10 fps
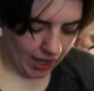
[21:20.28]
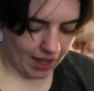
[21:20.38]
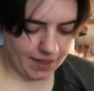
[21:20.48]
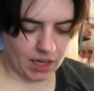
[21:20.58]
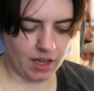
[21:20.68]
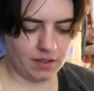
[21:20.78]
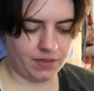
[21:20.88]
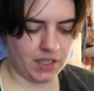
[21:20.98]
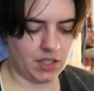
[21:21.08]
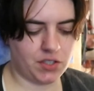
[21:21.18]
And then I
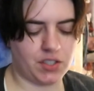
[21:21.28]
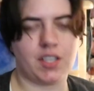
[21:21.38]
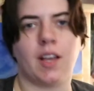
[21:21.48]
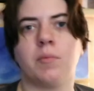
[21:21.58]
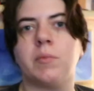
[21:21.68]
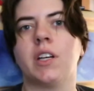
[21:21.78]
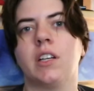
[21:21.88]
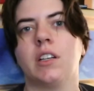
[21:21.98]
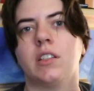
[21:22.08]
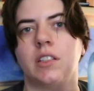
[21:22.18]
finished some
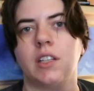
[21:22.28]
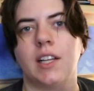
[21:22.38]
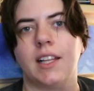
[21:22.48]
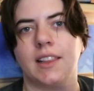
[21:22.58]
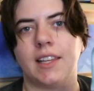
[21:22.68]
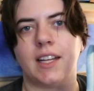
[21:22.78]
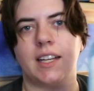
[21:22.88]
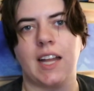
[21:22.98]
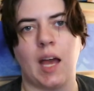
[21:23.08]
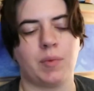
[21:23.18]

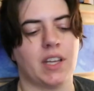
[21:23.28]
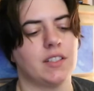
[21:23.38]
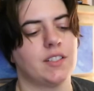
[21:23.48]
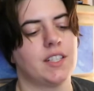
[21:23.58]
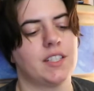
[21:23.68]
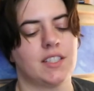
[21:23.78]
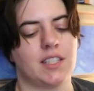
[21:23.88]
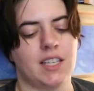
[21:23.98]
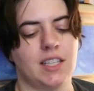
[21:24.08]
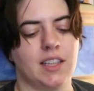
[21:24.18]
linen napkins. This is
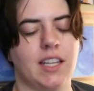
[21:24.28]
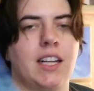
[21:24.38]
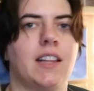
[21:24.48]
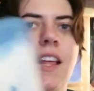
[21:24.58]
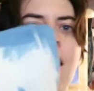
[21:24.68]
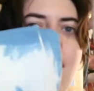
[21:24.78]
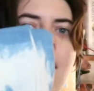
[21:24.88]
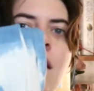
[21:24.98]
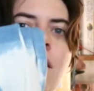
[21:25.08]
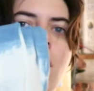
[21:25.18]
the linen that I
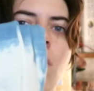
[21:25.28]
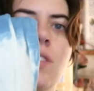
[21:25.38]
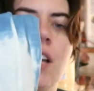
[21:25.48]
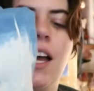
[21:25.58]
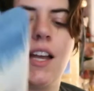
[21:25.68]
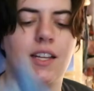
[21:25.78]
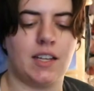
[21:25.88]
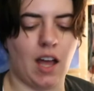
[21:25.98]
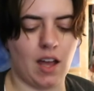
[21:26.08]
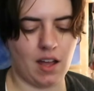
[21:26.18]
indigo dyed.
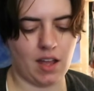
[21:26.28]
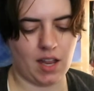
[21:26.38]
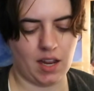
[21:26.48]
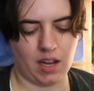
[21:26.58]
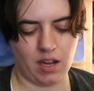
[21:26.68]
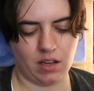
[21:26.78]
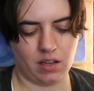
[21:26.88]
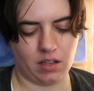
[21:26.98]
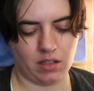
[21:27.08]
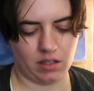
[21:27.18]
I
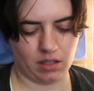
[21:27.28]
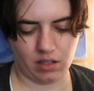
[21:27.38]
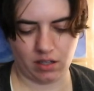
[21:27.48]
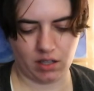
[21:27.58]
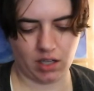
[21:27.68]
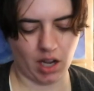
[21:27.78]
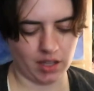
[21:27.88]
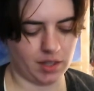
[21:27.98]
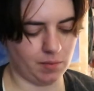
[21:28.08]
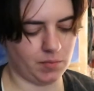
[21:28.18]

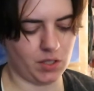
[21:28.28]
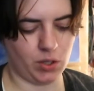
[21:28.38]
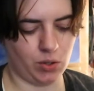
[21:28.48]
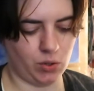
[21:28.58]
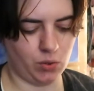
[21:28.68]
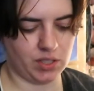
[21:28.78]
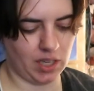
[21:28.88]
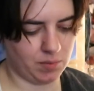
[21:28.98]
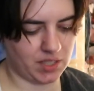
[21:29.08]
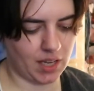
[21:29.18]
cut them to
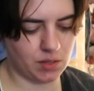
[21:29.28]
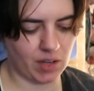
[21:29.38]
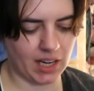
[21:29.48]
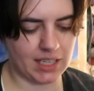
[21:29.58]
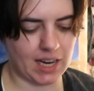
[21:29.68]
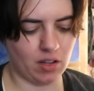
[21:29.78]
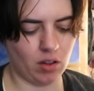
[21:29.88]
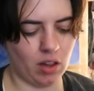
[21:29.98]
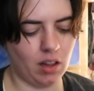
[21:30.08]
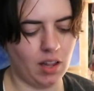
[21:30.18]
same size
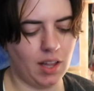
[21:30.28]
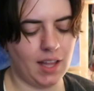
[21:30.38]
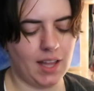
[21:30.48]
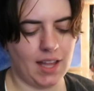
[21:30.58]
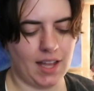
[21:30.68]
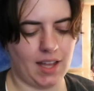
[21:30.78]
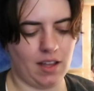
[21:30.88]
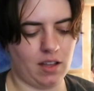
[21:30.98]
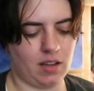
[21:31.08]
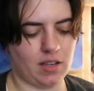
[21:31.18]
rectangle,
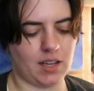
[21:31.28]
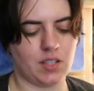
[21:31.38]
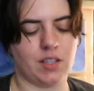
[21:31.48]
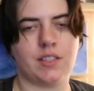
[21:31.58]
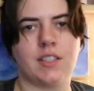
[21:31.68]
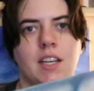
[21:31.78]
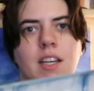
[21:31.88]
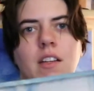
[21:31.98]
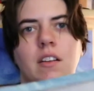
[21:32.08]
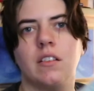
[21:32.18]
and I just
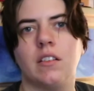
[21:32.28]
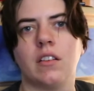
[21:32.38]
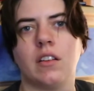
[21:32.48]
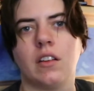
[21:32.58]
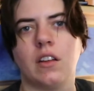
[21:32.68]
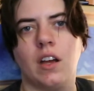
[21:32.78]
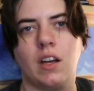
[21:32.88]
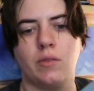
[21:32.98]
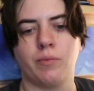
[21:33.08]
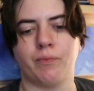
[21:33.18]
did
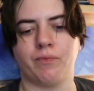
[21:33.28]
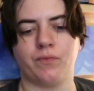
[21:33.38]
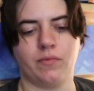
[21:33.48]
um,